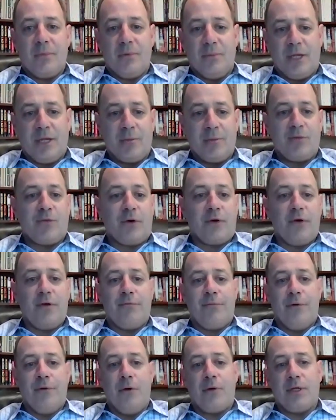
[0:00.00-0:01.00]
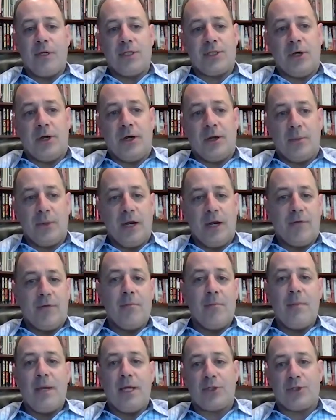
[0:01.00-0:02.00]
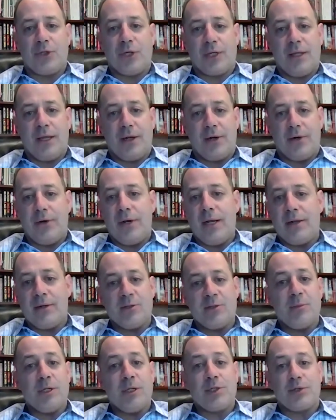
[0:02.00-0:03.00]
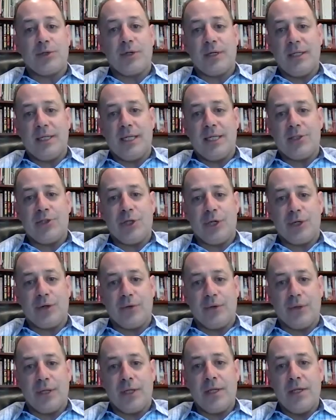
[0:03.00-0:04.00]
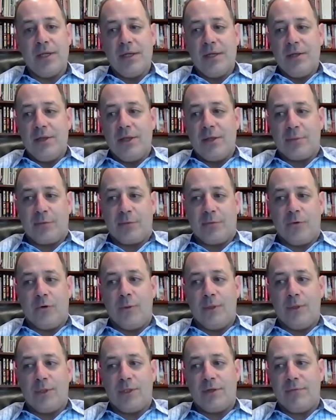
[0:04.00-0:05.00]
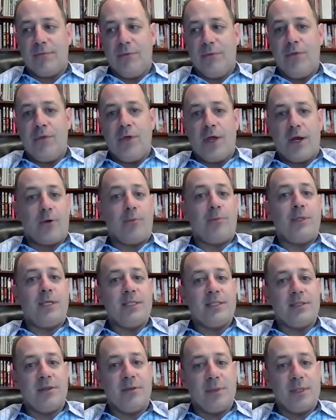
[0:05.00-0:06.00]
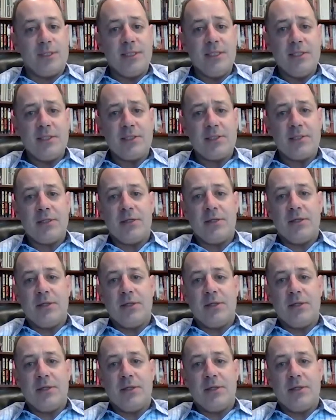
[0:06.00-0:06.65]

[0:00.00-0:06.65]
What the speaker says: becomes very focused on whatever metric that earnout is measuring, and that's generally the performance of their piece of the business.